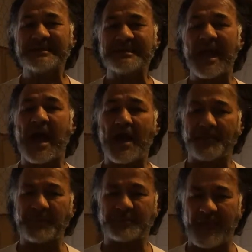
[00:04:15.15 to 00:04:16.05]
Their
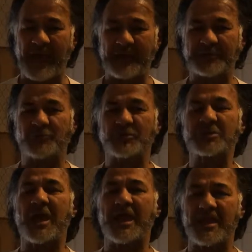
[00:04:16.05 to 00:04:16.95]
appetite
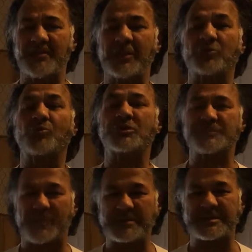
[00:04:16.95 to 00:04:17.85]
was aiming towards
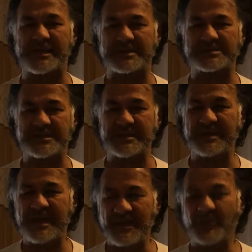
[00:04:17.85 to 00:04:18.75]

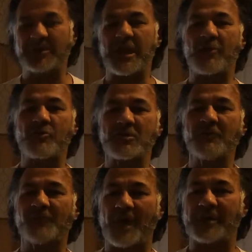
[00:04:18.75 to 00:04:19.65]
presidency, but they
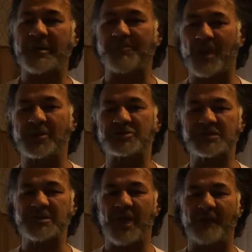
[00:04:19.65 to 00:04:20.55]
couldn't follow the
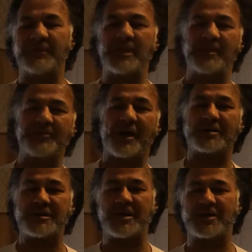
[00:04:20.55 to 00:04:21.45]
policy of the
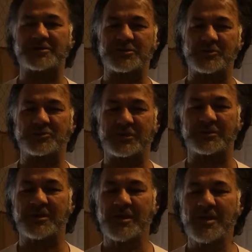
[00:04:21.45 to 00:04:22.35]
party
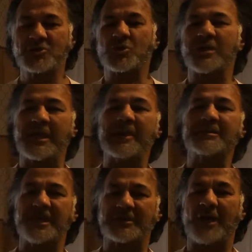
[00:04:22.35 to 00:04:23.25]
constitution, so they
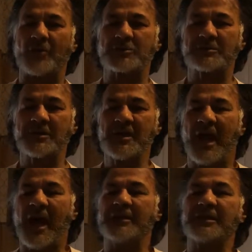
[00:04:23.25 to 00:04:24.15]
get kicked out.
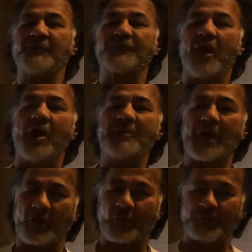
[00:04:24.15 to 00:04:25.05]
And they form a
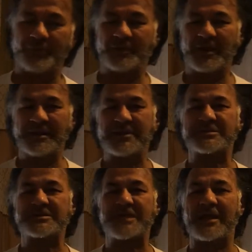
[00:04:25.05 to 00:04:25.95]
group.
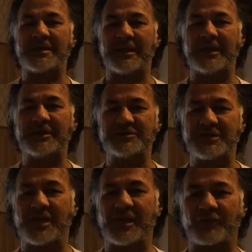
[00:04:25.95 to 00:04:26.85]
This is like the
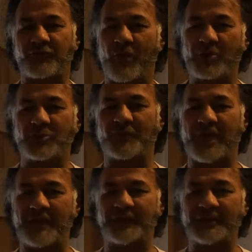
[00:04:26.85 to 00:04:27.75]
angel get thrown out of
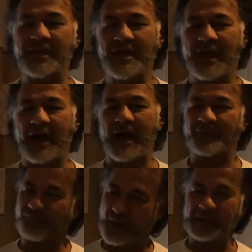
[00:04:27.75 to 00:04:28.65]
heaven
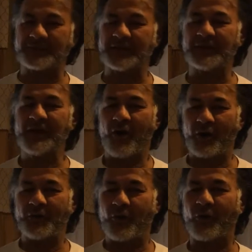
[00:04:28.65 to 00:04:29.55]
and fighting
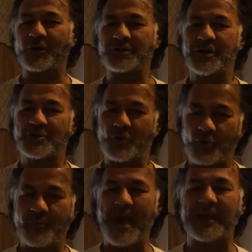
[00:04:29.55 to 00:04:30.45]
on earth to
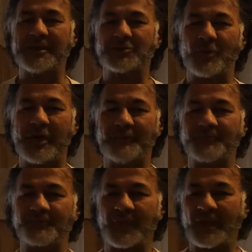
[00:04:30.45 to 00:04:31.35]
go back into
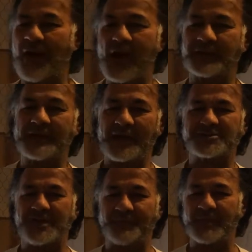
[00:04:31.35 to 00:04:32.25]
heaven. God didn't
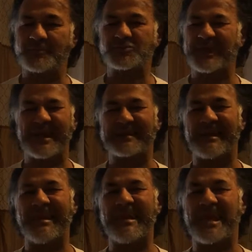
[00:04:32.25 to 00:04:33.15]
accept them, so they got
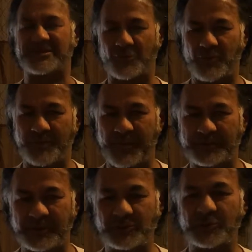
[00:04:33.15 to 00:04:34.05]
a lot of
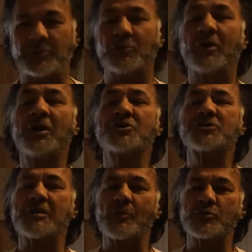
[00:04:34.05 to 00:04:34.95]
repenting to do.
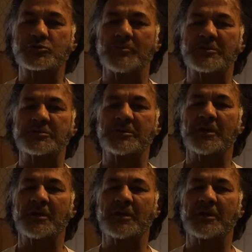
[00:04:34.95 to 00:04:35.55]
Same goes to Mr.